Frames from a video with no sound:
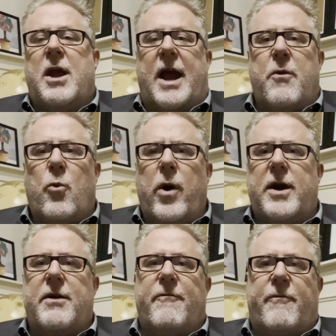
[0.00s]
and
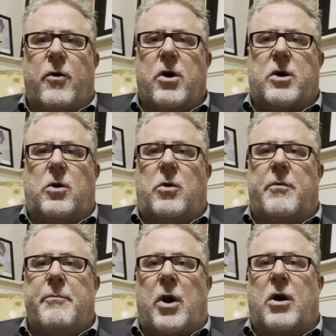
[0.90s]
what vertical
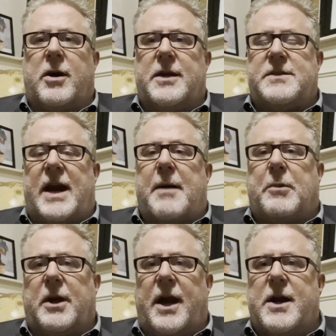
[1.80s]
markets and
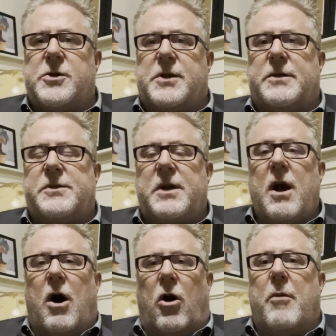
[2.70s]
applications
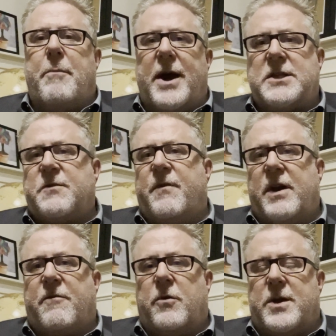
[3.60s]
are a best fit
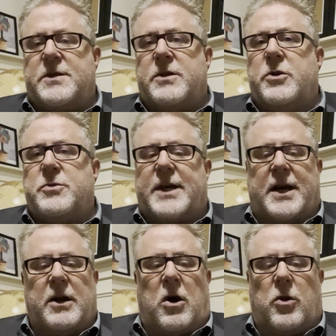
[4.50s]
for this new
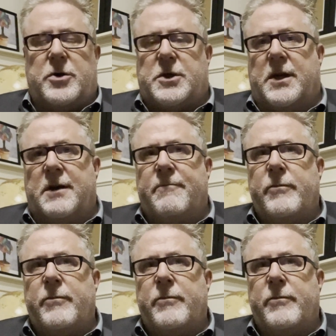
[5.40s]
technology?